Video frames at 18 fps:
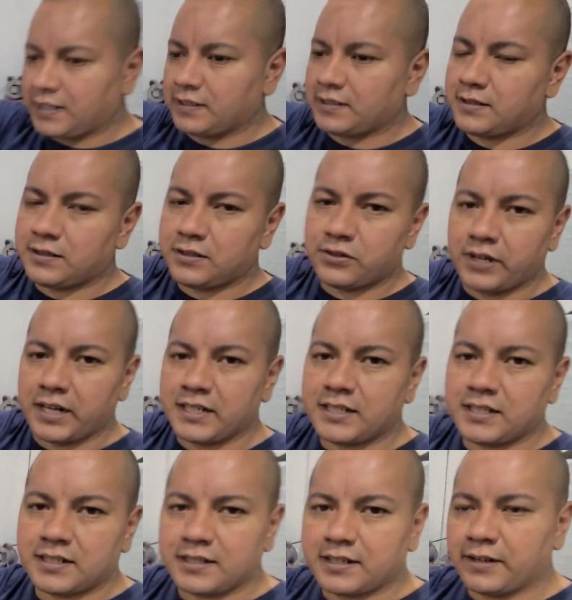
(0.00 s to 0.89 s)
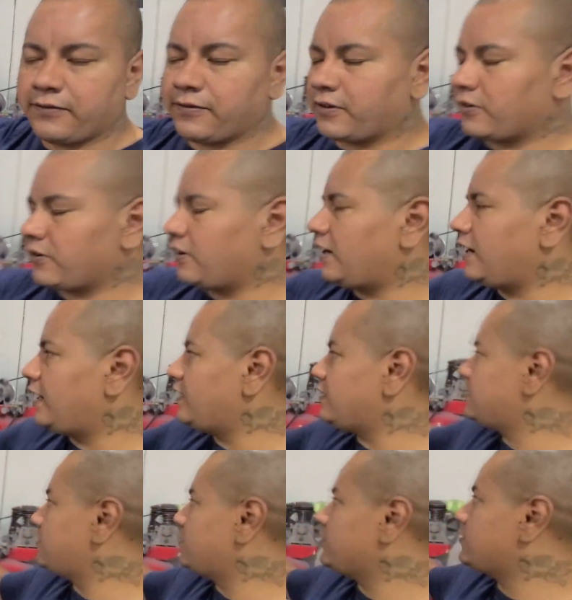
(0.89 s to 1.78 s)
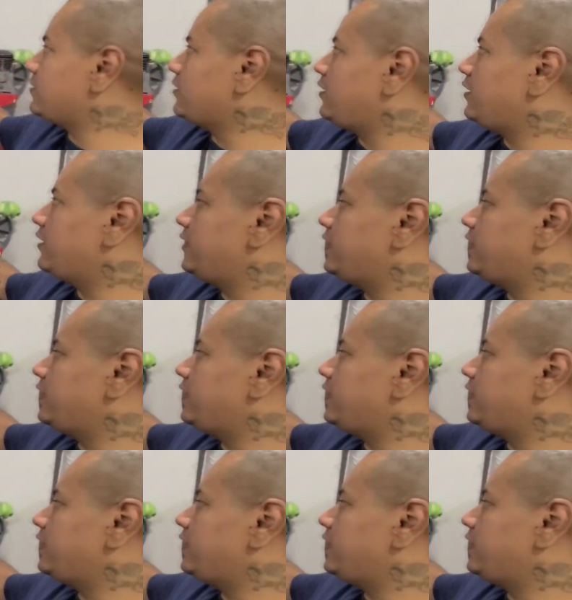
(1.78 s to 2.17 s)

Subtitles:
to stretch stuff across. Those are all